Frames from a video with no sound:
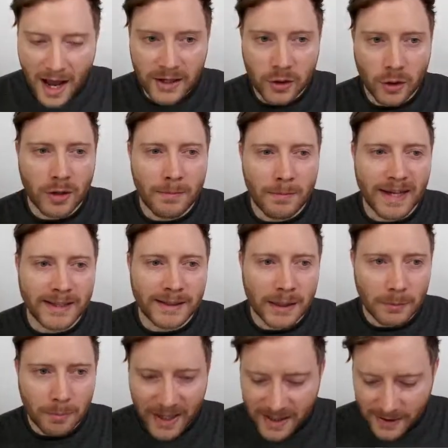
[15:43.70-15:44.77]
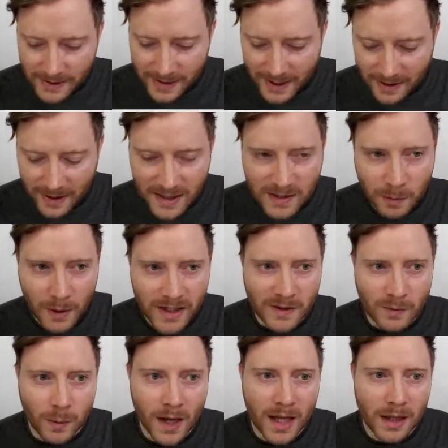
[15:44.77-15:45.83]
You can make little pieces like this one
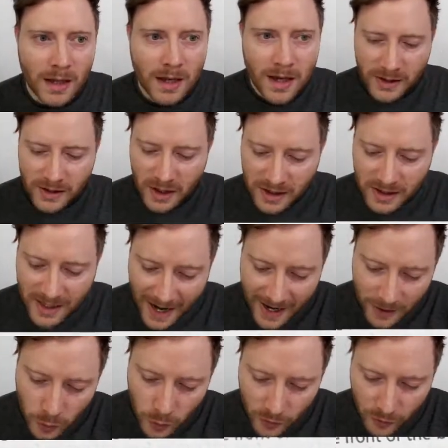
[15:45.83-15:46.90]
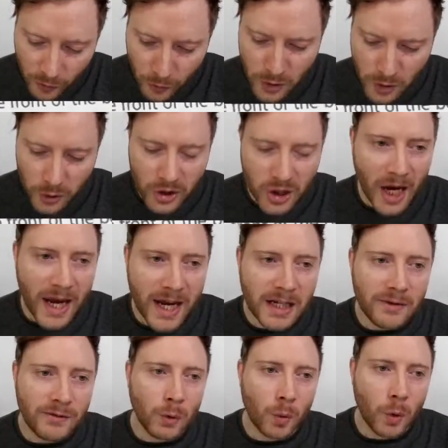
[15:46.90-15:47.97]
as well to dangle from your chain
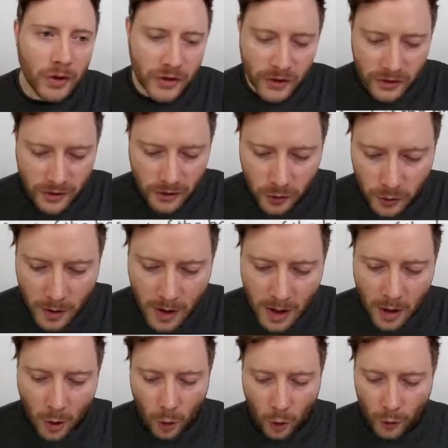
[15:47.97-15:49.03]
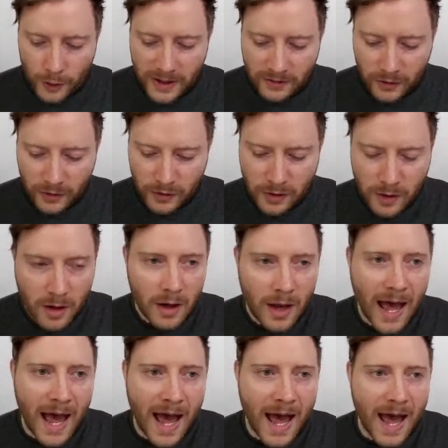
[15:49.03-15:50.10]
if you wanted to, or even
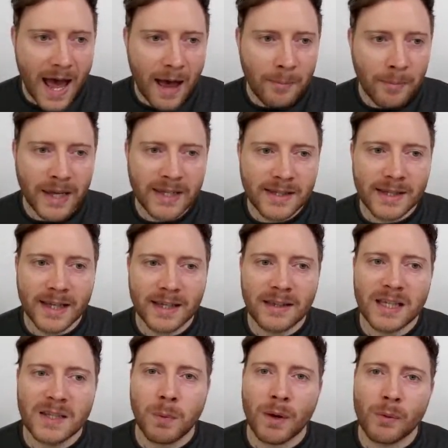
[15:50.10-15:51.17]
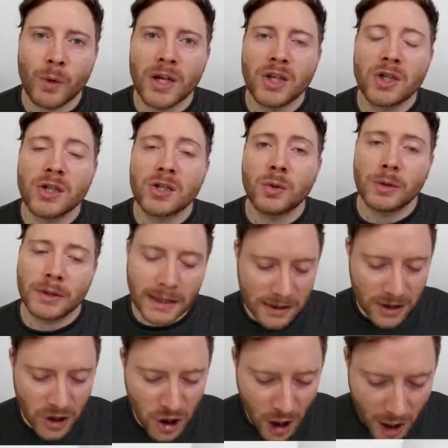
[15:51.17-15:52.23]
a piece like this one where you just do a little
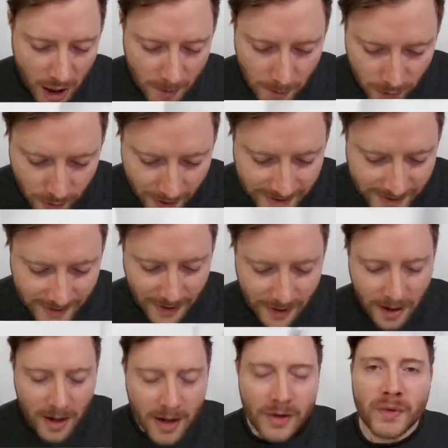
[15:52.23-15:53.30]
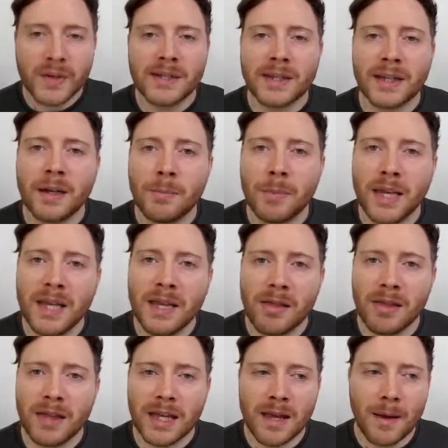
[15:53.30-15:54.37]
charm bracelet. These are going to be
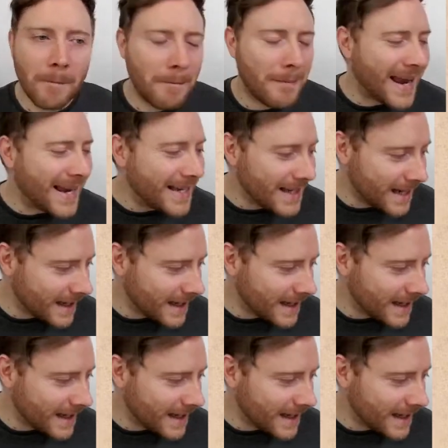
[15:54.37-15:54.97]
the main